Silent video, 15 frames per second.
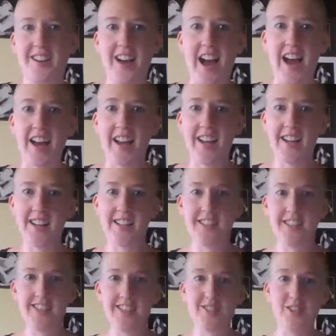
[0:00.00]

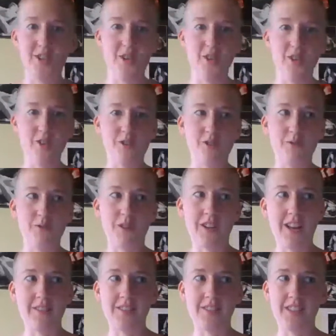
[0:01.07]
I don't want to
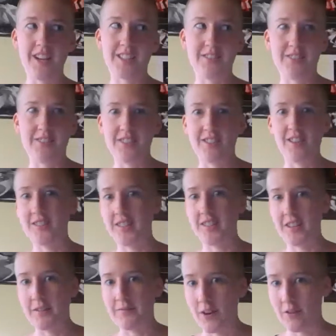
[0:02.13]
have sex if it doesn't
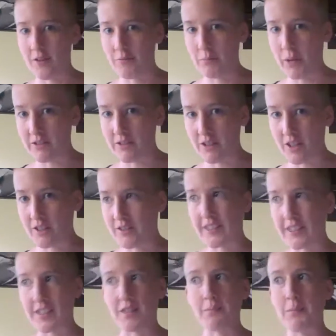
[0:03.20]
involve pleasure.
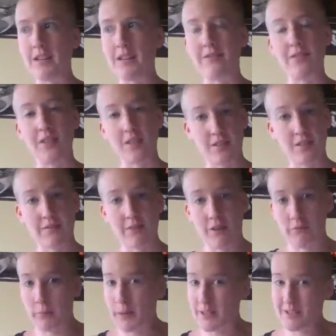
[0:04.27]
Like to me, if it doesn't
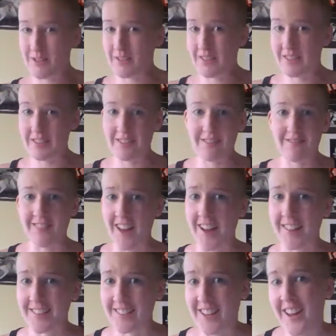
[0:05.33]
involve pleasure, then it's
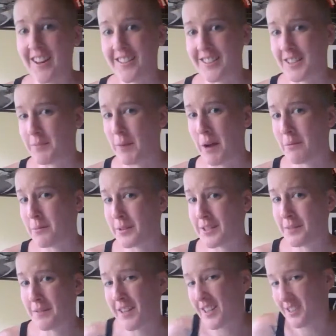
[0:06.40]
not sex. It's probably
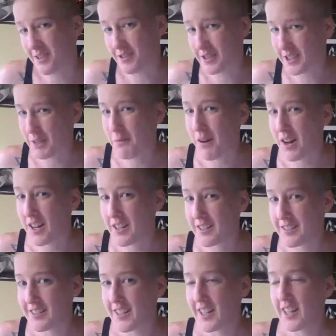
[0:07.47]
something I don't really want.
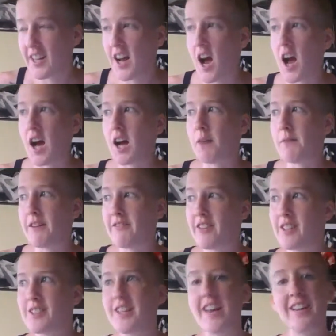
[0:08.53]
If they
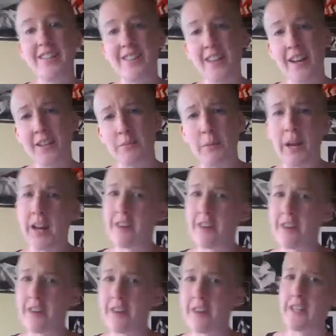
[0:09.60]
say it's sex, but I don't
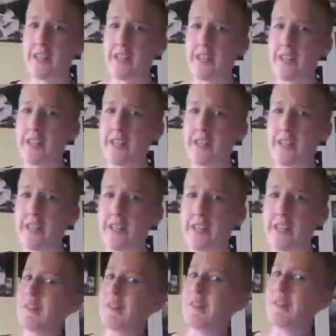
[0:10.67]
have any pleasure at
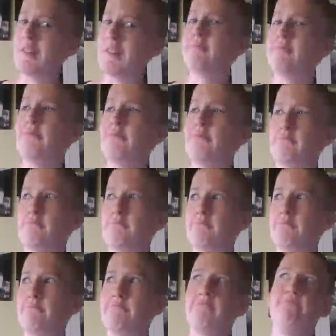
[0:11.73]
all, then
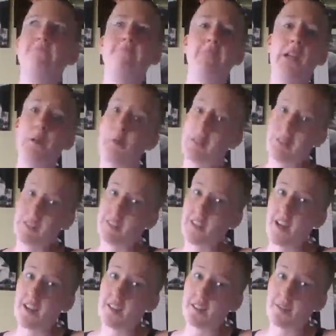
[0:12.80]
it
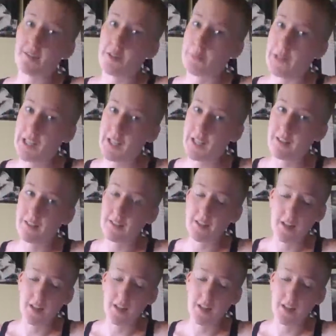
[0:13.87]
wasn't sex for me.